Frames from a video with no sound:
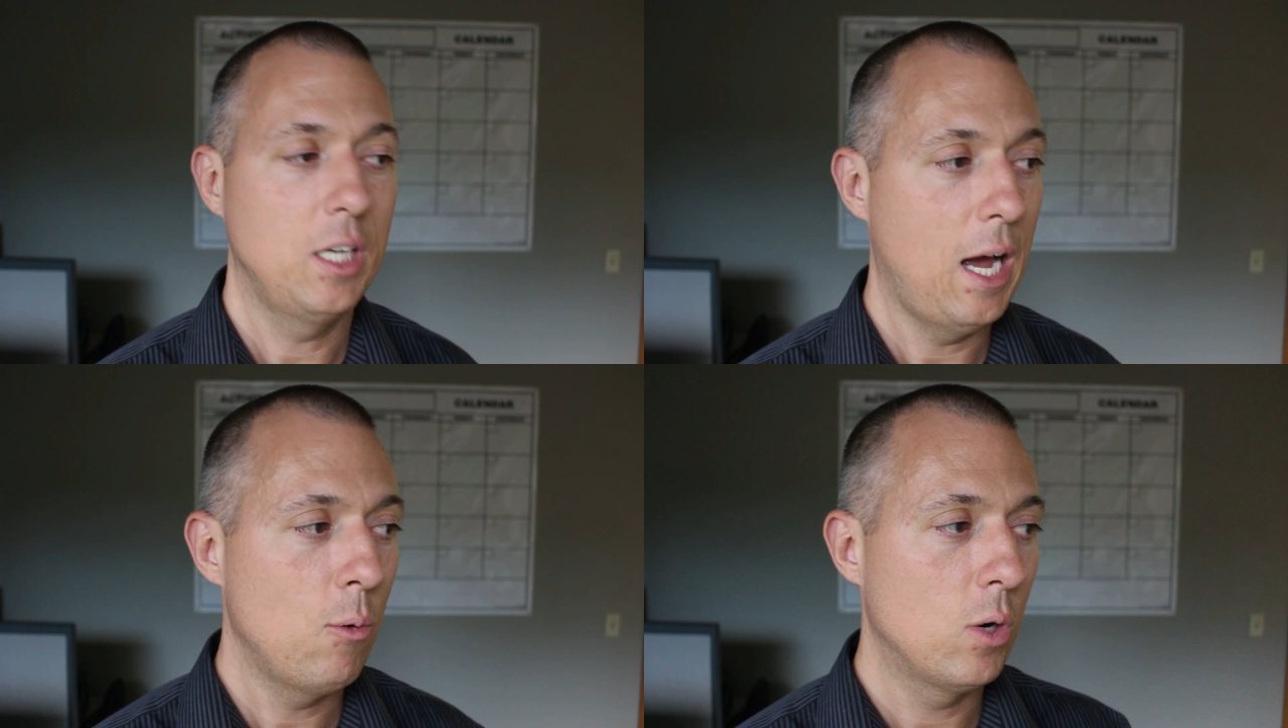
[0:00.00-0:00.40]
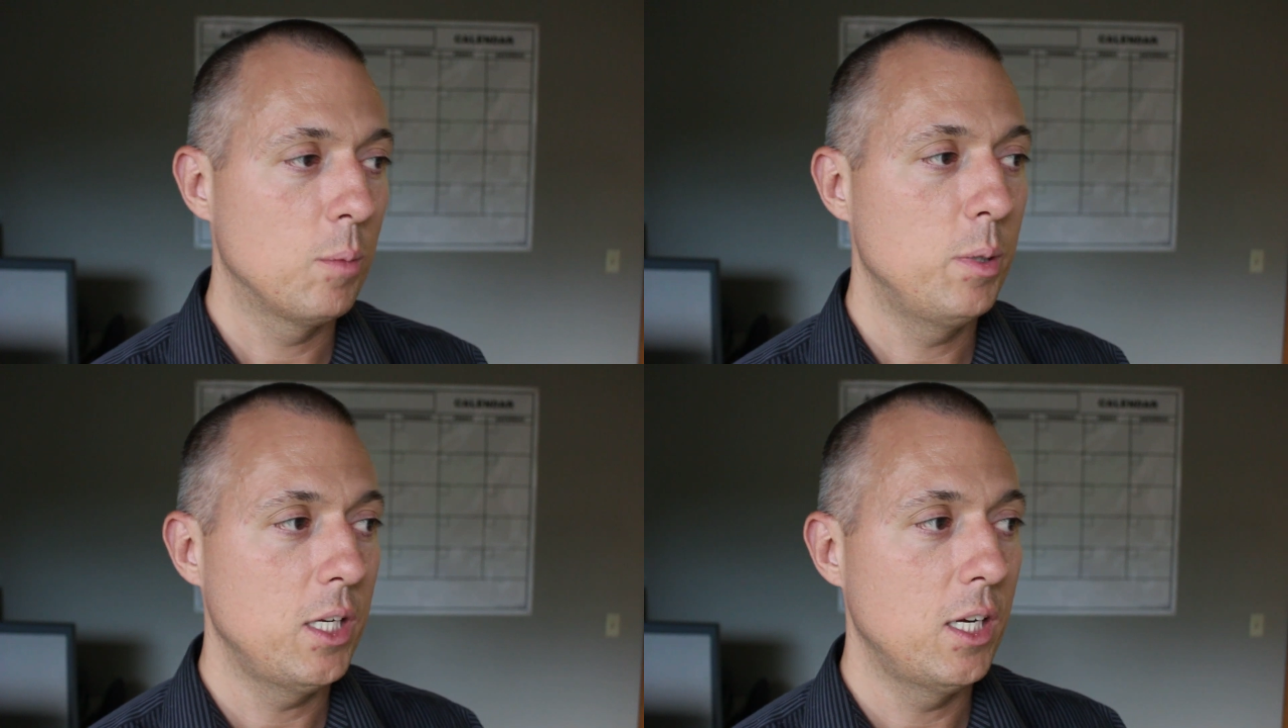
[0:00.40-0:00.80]
I want to
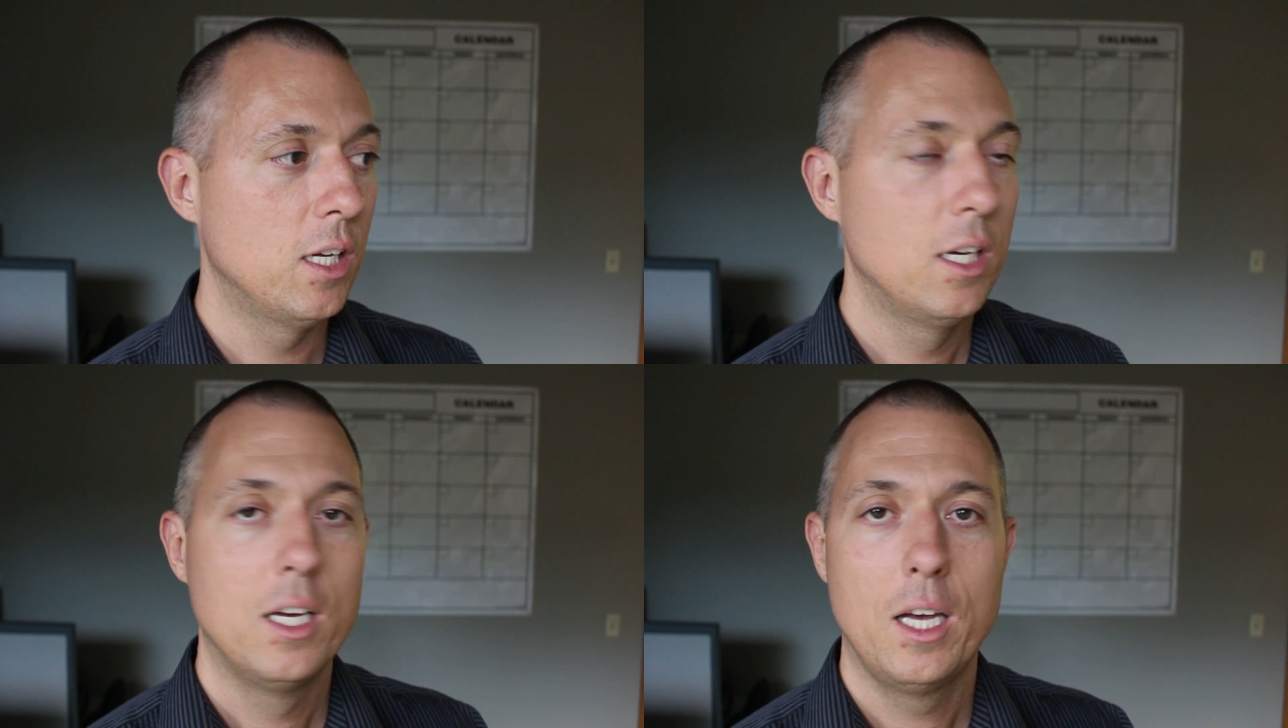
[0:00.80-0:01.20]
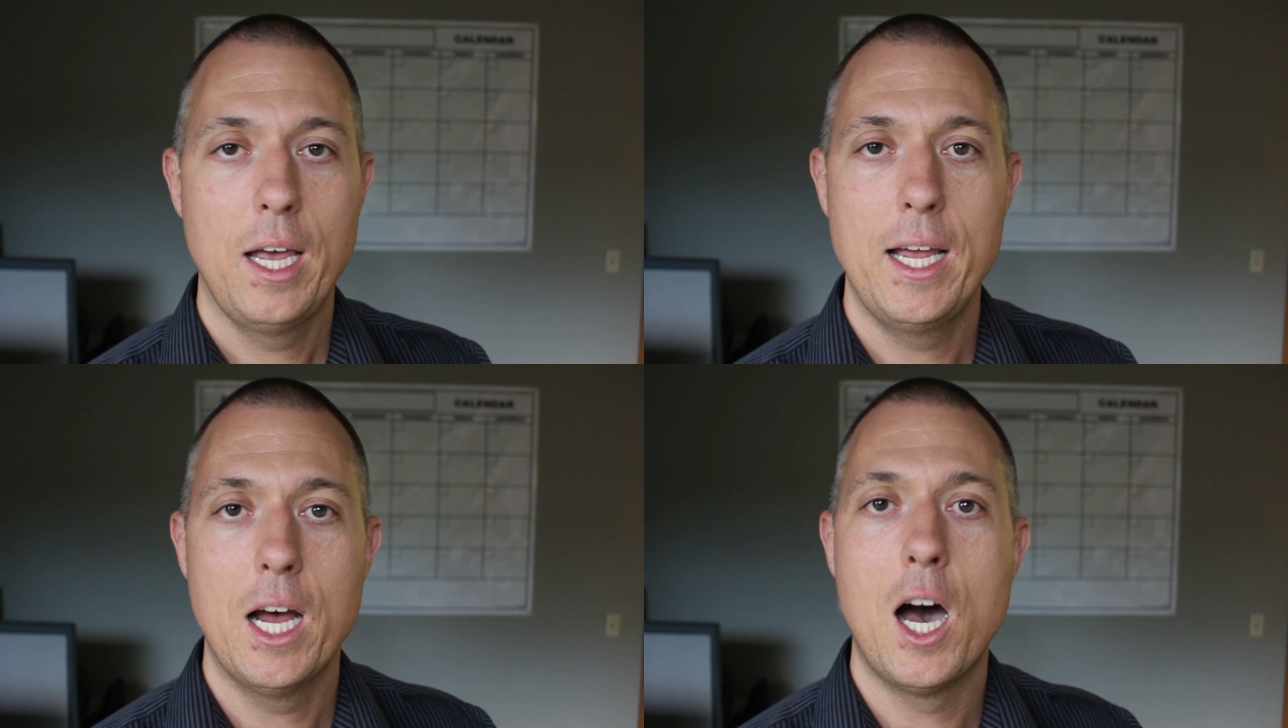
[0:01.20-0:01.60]
be
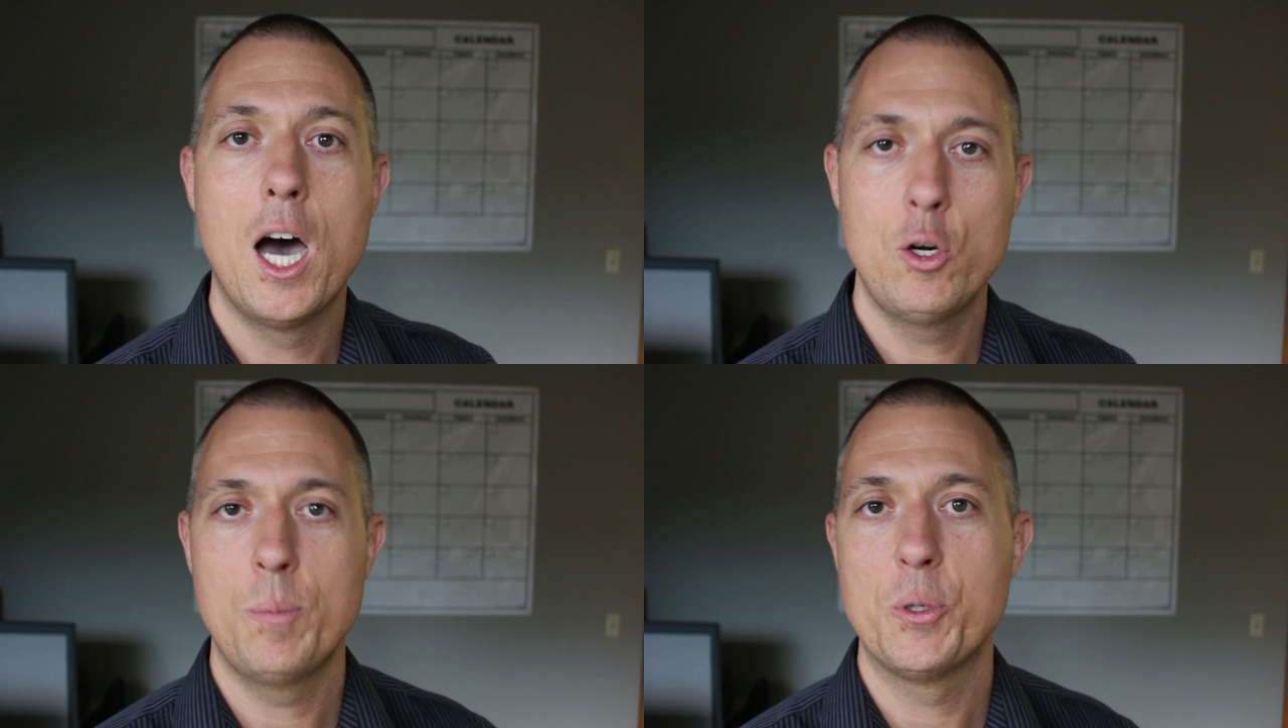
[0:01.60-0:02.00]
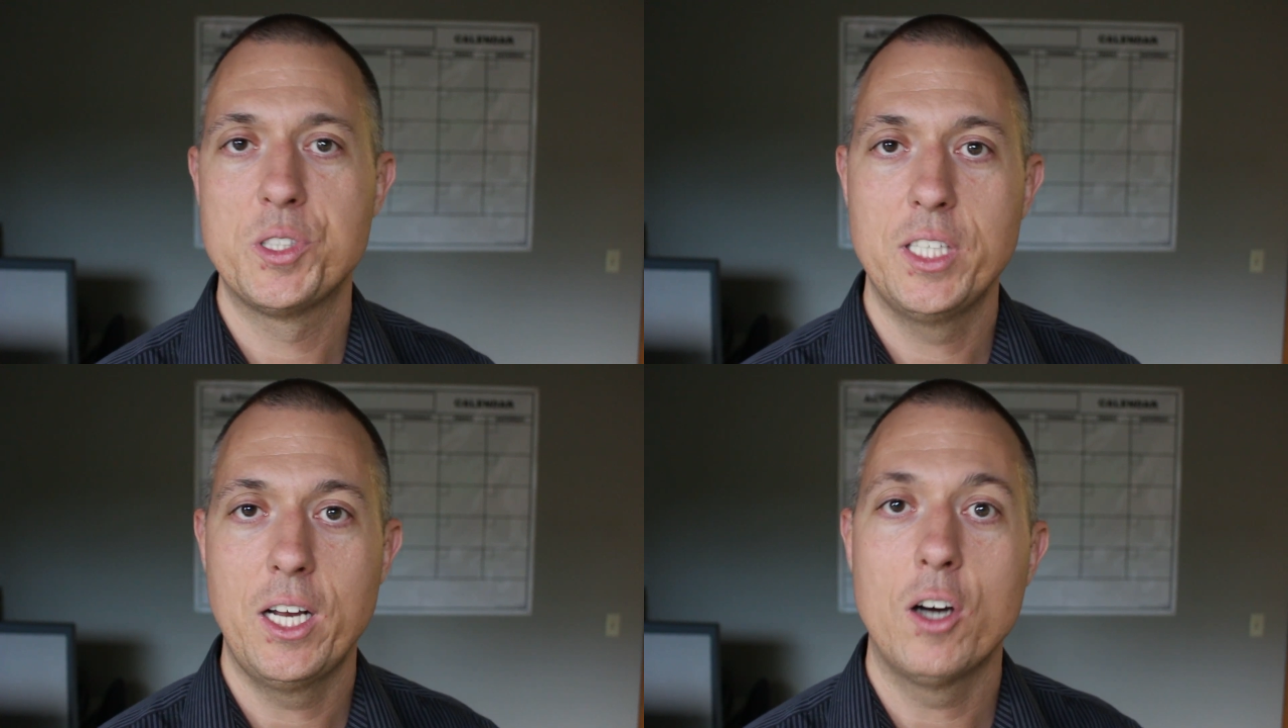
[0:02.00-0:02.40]
at
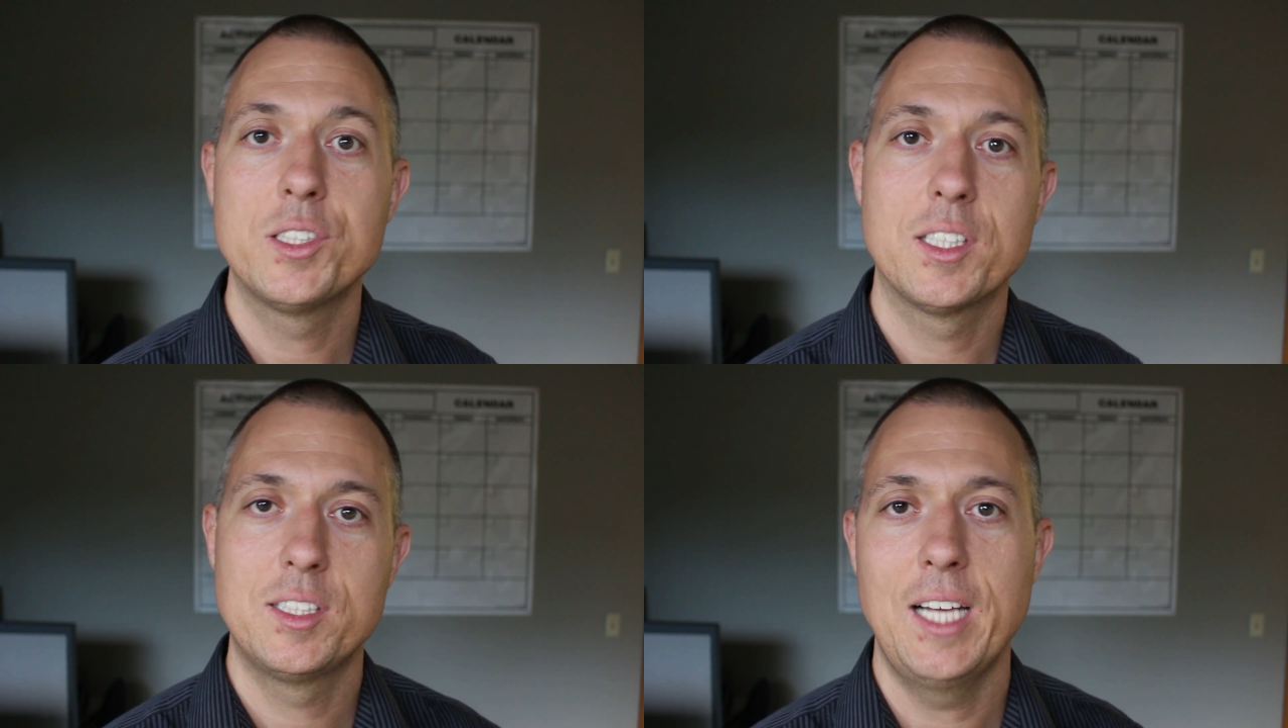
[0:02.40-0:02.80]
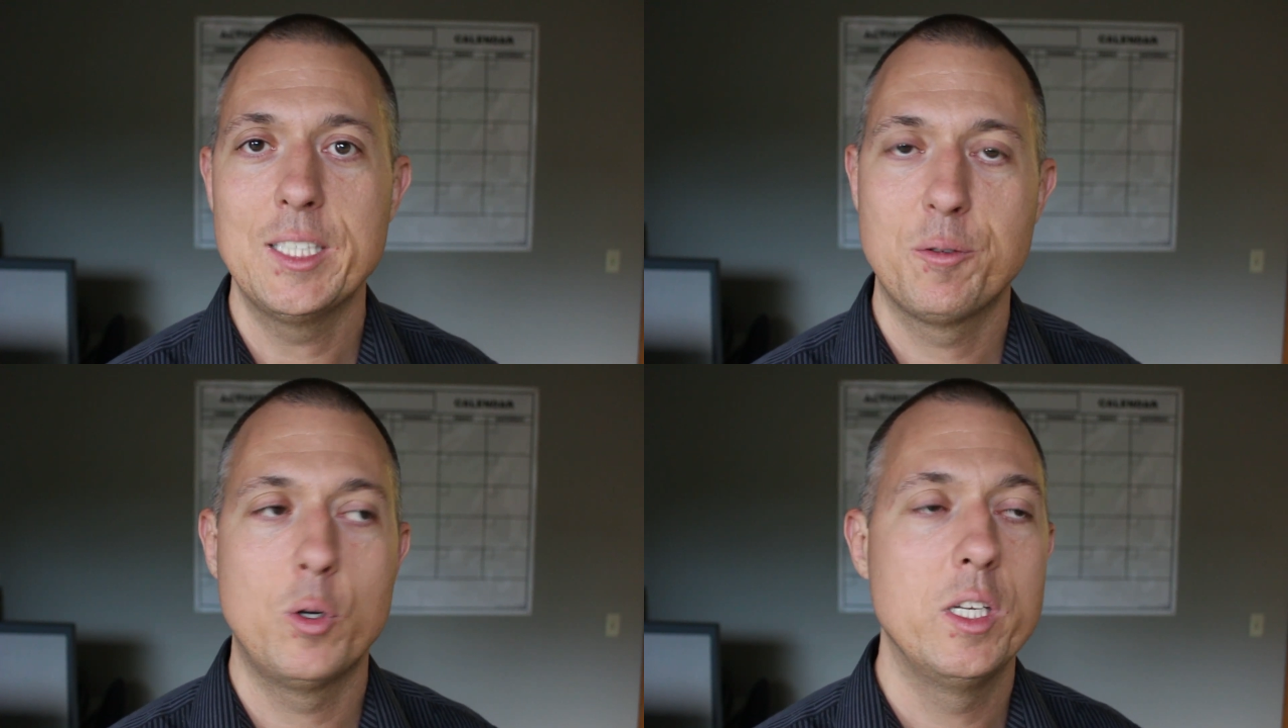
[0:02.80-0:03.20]
100% are
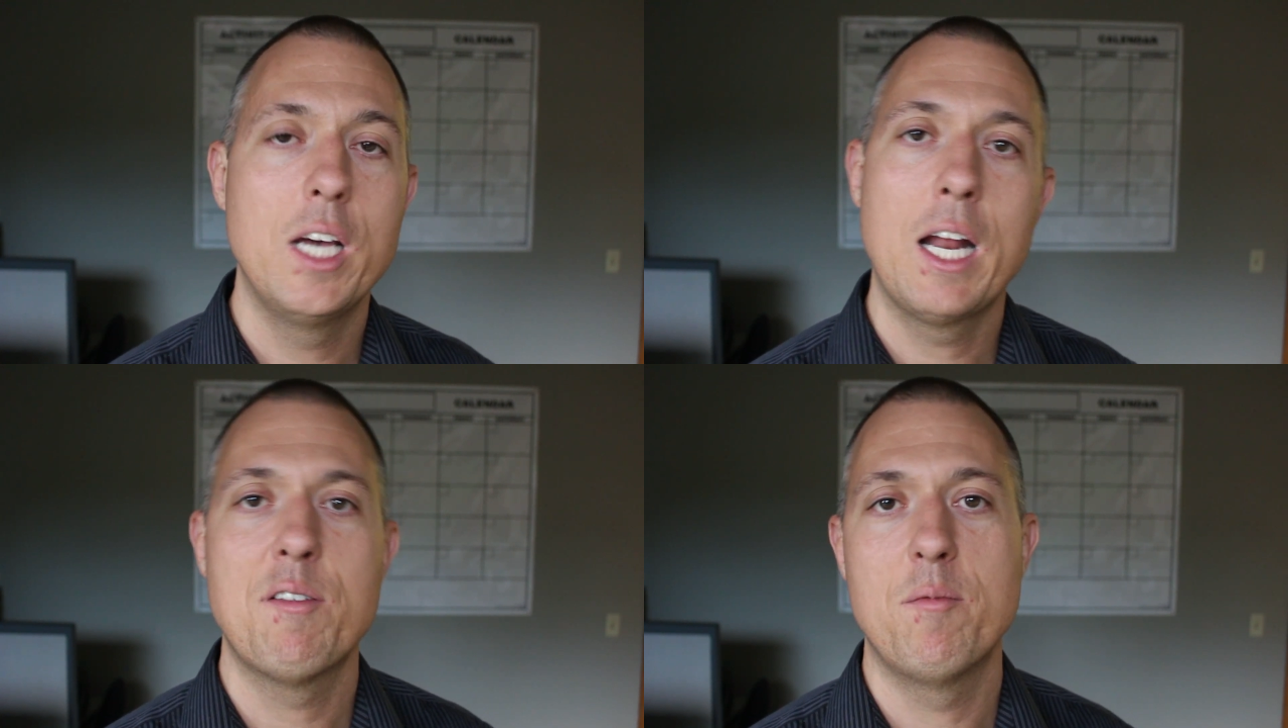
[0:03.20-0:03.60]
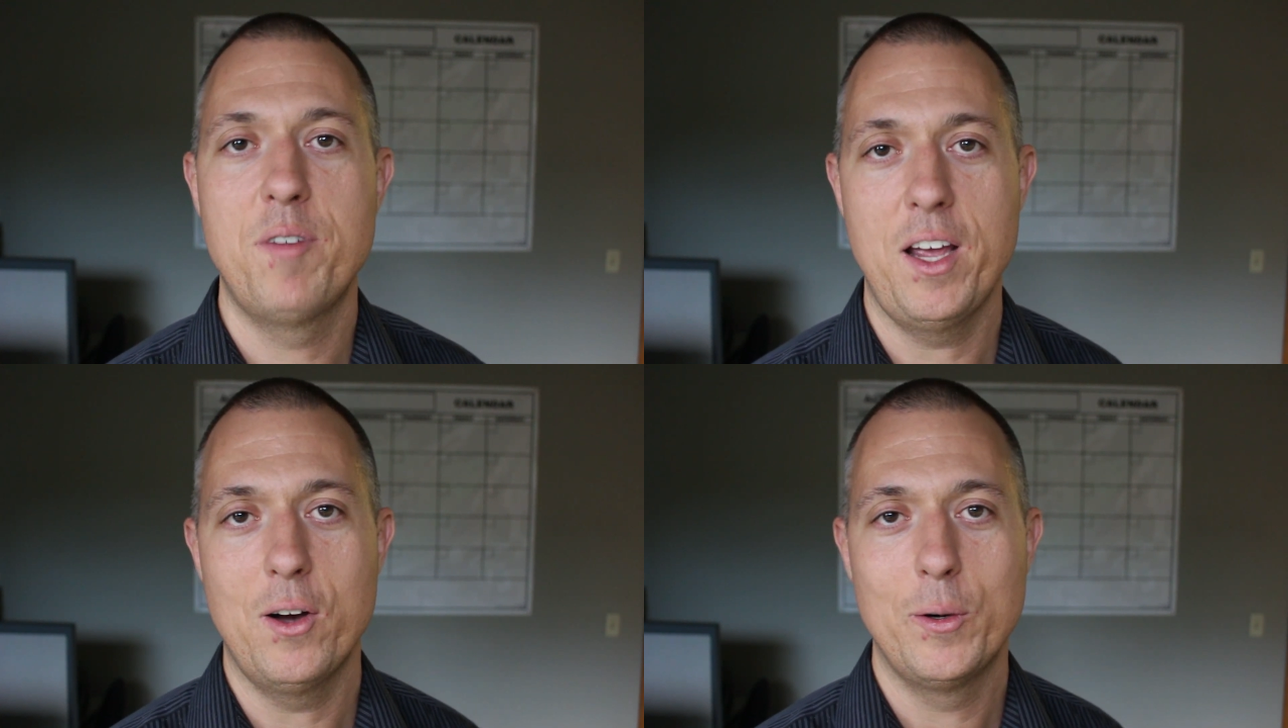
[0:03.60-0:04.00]
successful and none of them
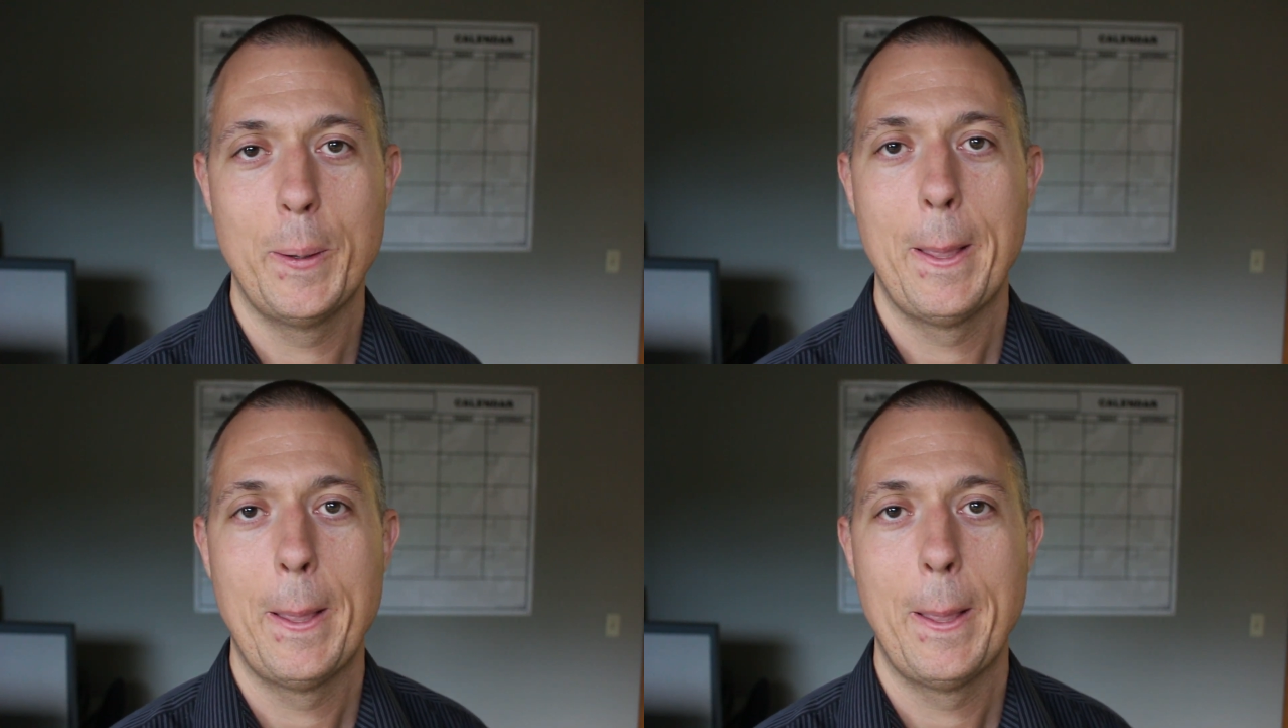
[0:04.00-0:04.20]
fail.